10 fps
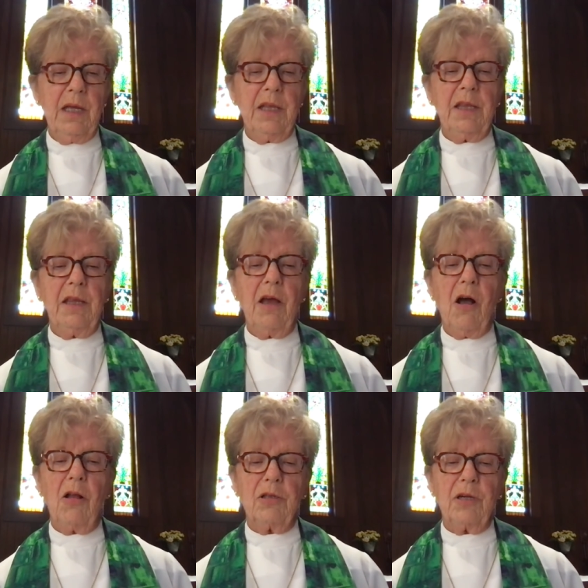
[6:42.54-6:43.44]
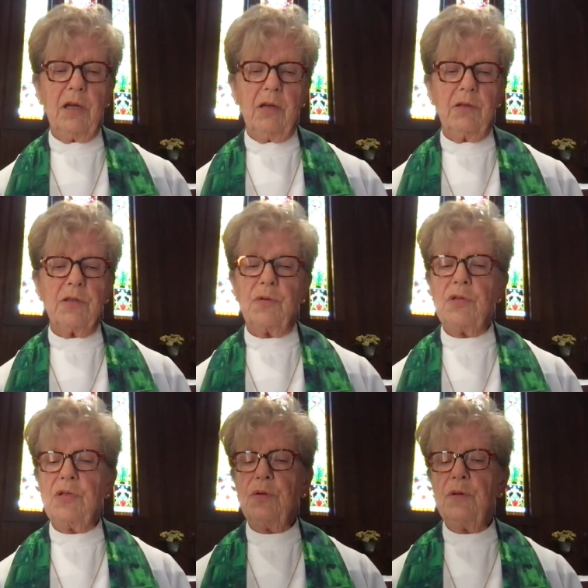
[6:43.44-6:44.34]
that the altar guild so
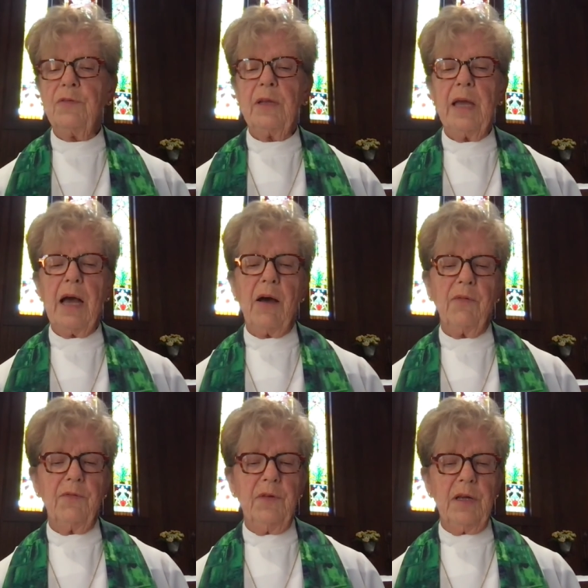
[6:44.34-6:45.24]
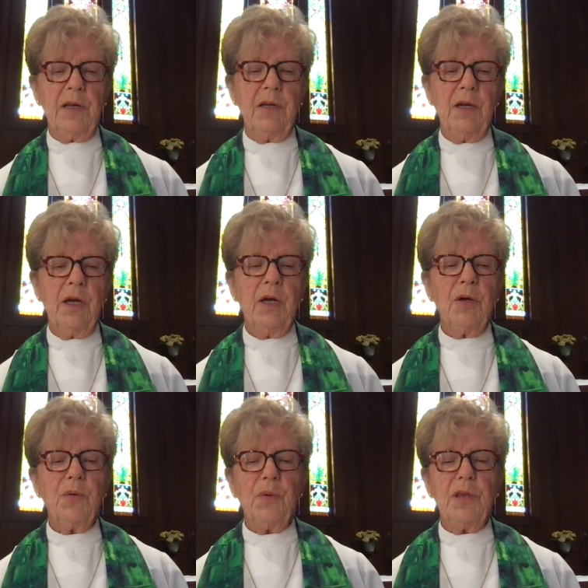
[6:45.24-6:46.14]
dutifully outfitted
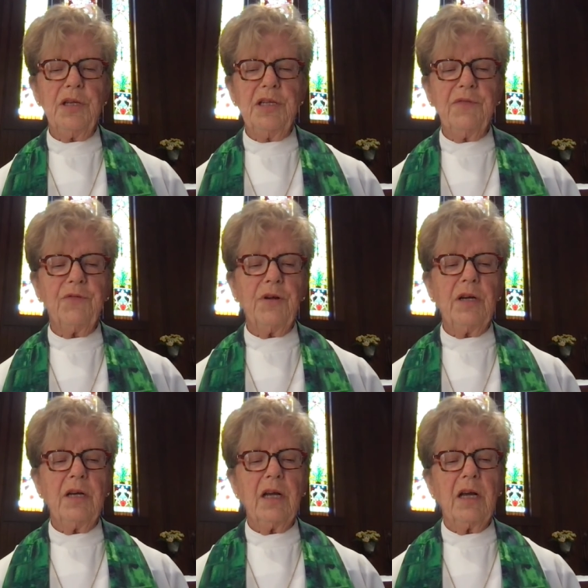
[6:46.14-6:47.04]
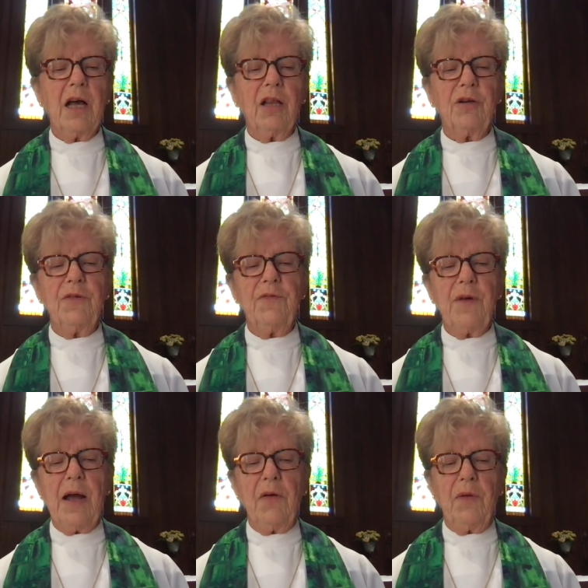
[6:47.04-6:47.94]
with the different colored
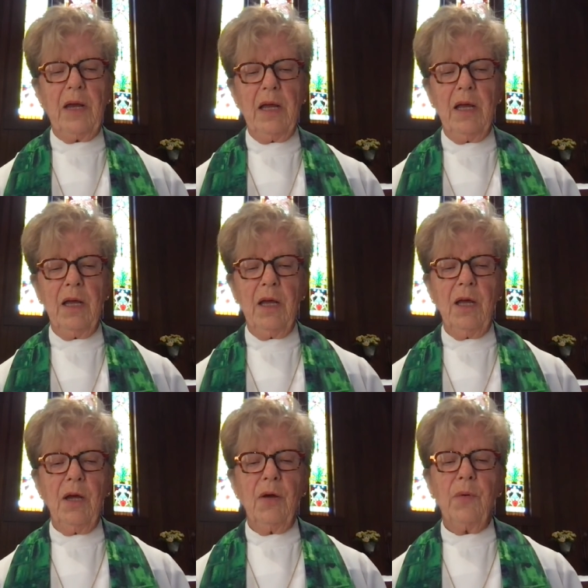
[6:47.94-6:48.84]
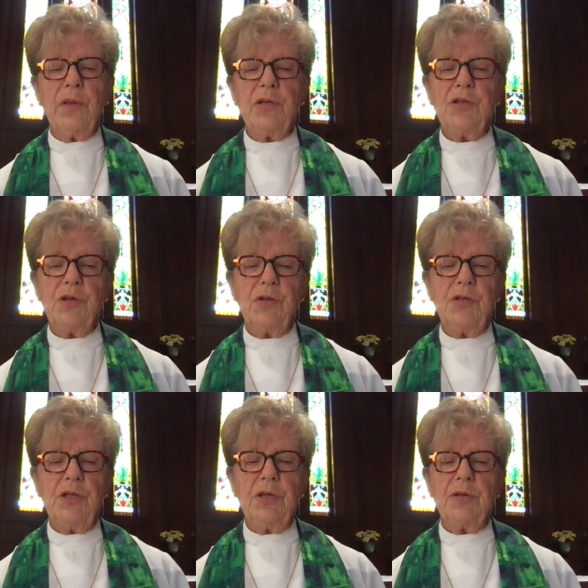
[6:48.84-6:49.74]
finery when the
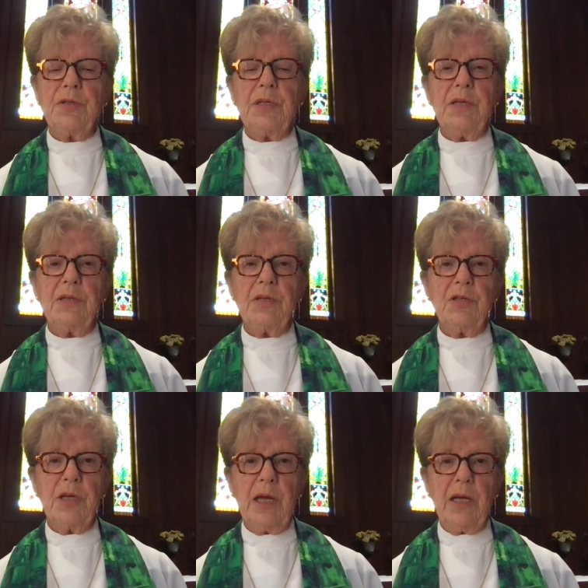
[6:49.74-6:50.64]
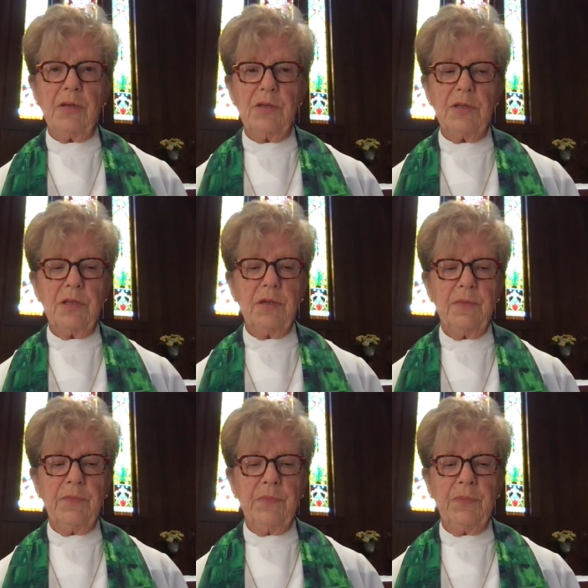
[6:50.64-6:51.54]
church year season changed.
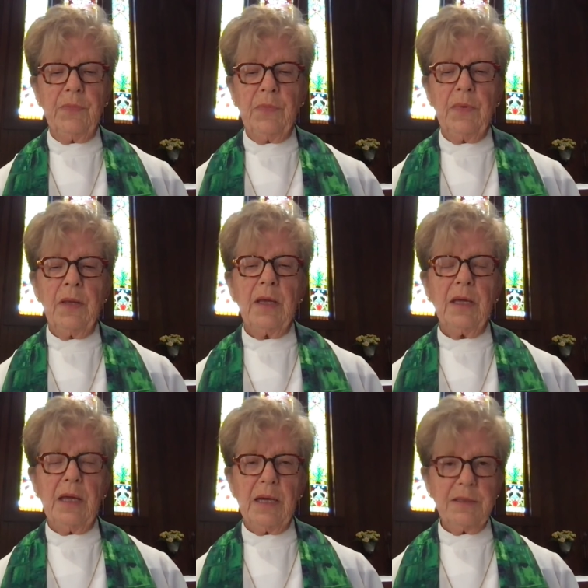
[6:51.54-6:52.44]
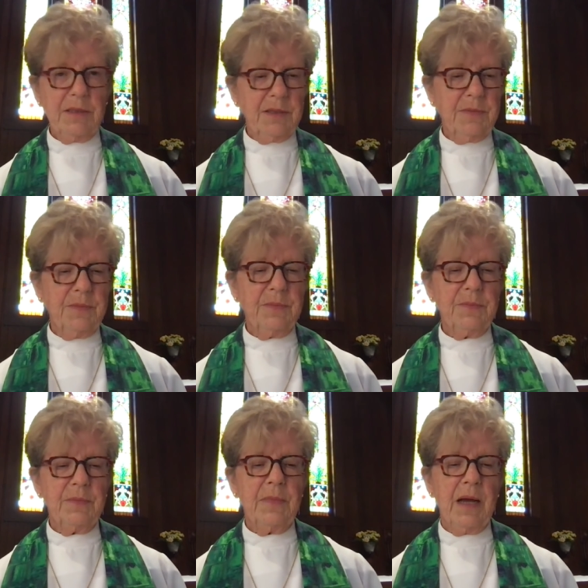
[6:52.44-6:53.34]
Yes,
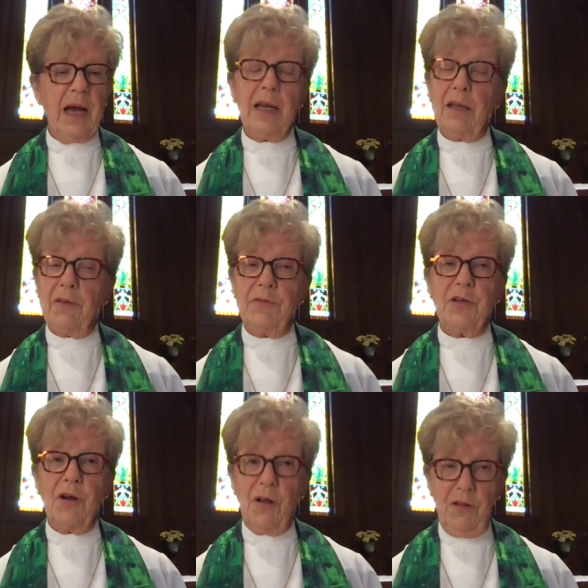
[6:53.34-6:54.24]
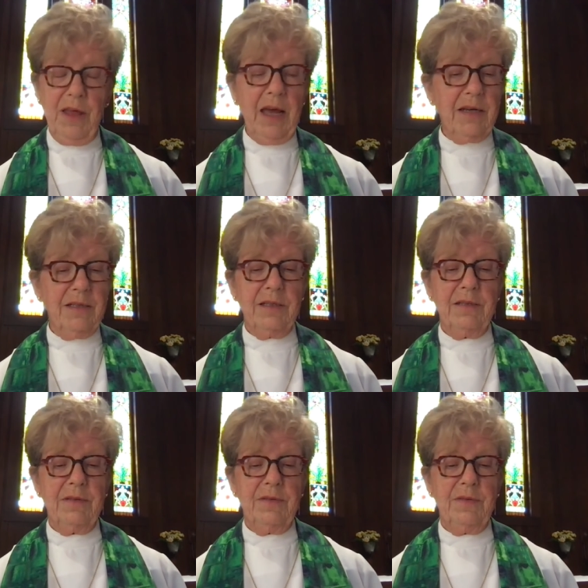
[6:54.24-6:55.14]
I loved all that.
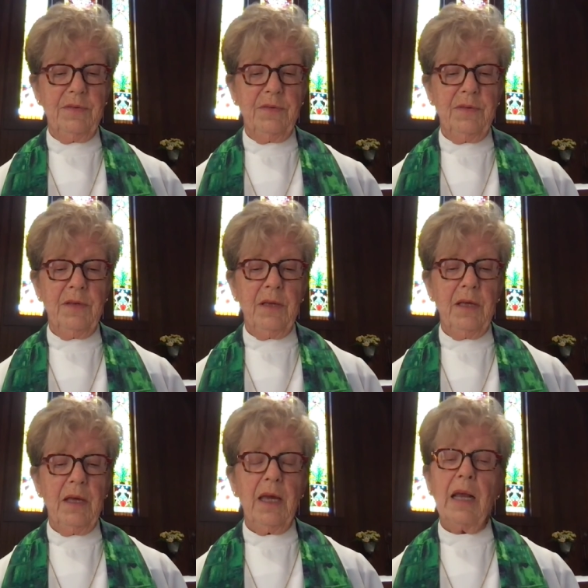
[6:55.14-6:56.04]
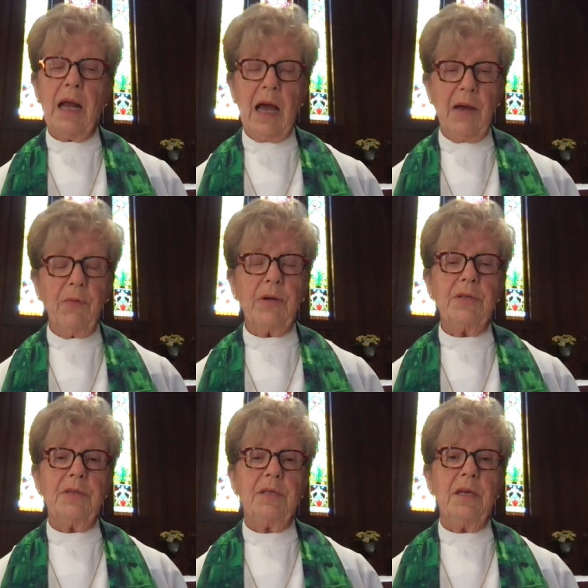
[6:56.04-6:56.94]
And I
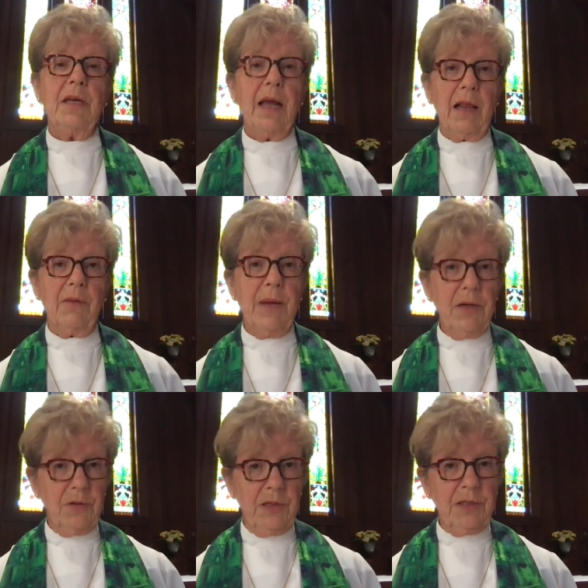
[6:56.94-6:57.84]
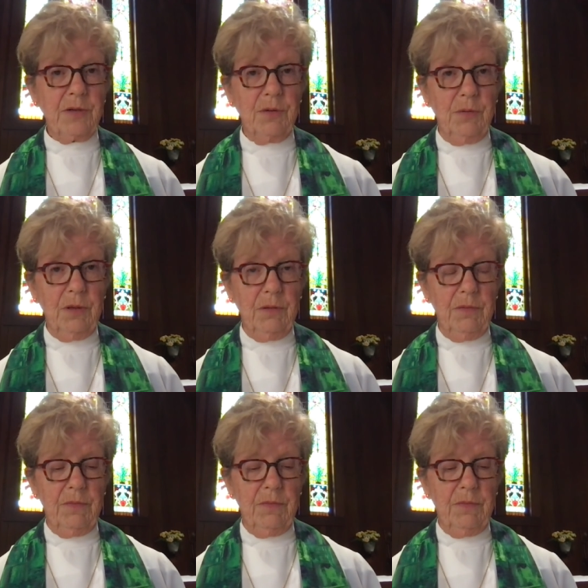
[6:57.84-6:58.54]
was in elementary school.